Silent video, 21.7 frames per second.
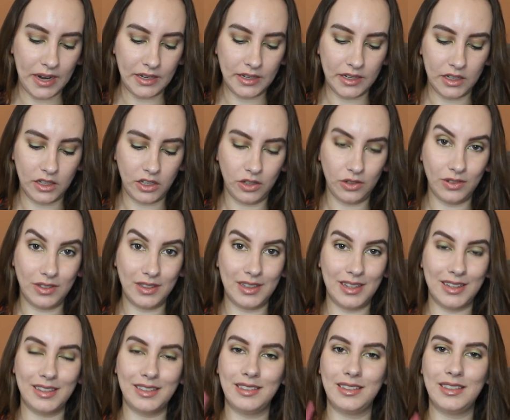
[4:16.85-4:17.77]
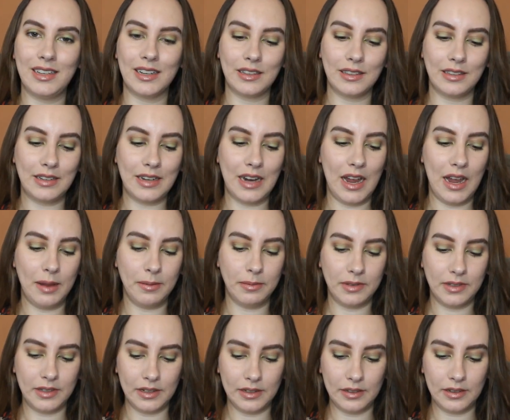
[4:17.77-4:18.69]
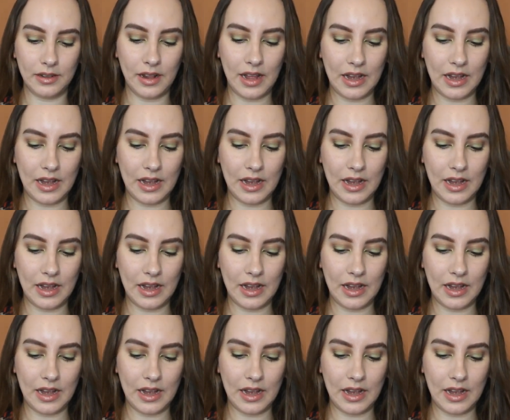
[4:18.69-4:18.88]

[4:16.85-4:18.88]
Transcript: I did use this six times since the